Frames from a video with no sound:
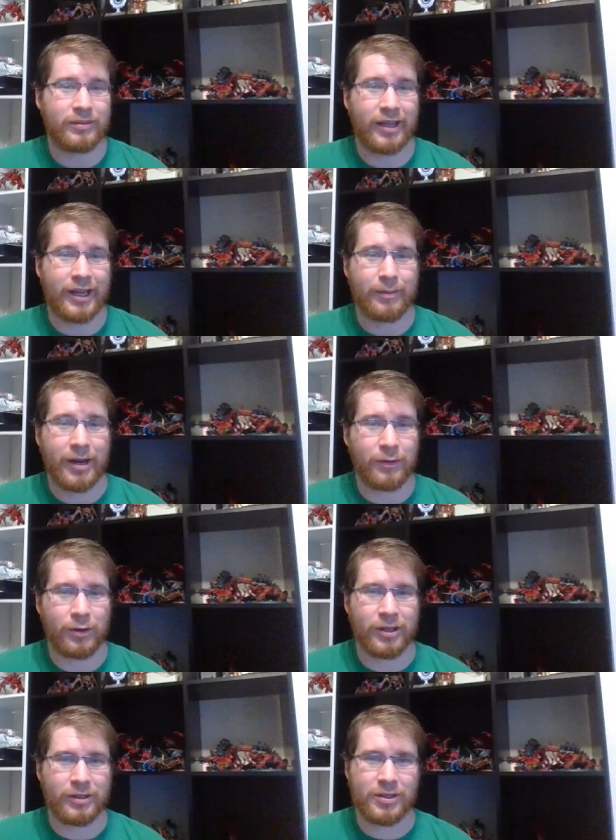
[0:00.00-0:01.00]
like mine
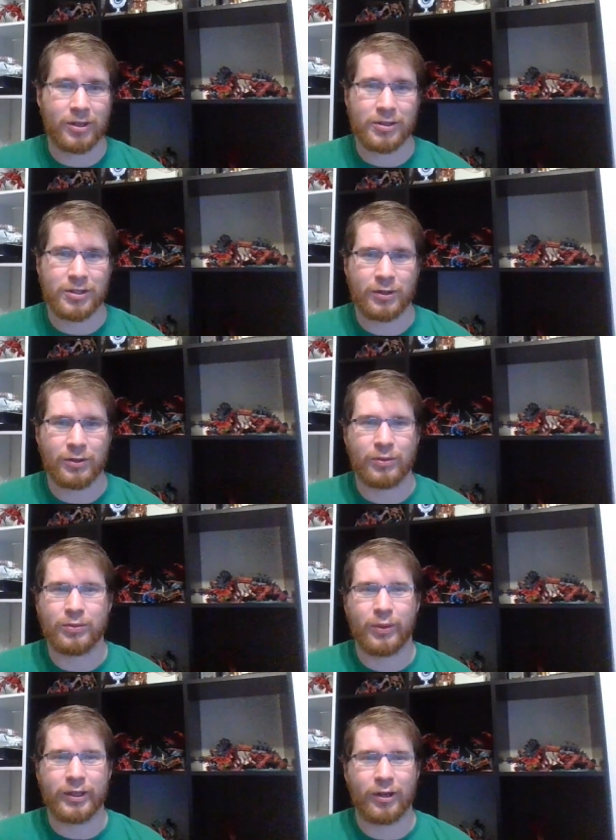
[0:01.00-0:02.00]
were, turn two,
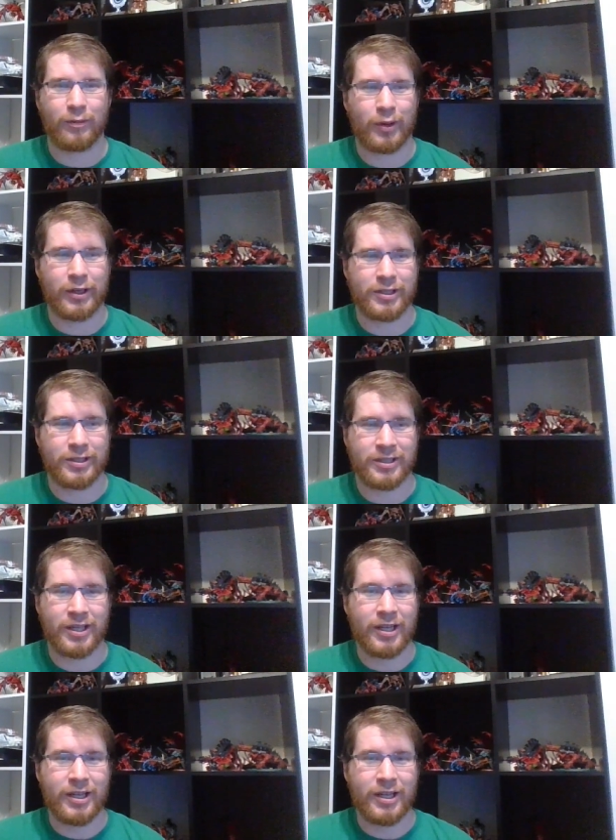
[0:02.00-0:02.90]
when your opponent just